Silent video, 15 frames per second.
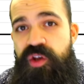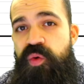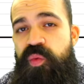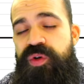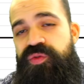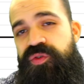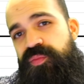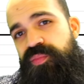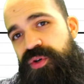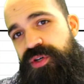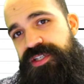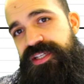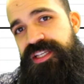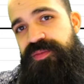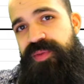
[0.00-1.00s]
which will
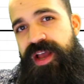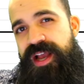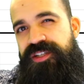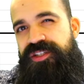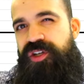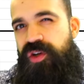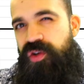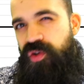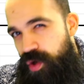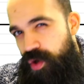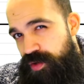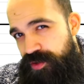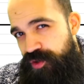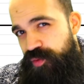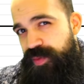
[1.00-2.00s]
push these pegs
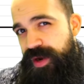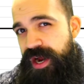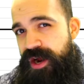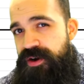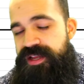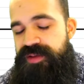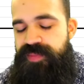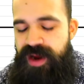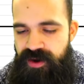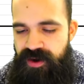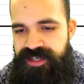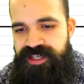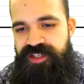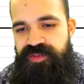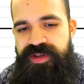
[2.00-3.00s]
close to parity. Parity
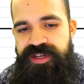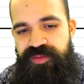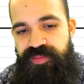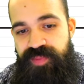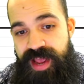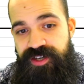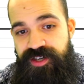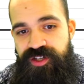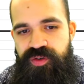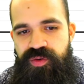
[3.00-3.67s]
just means back to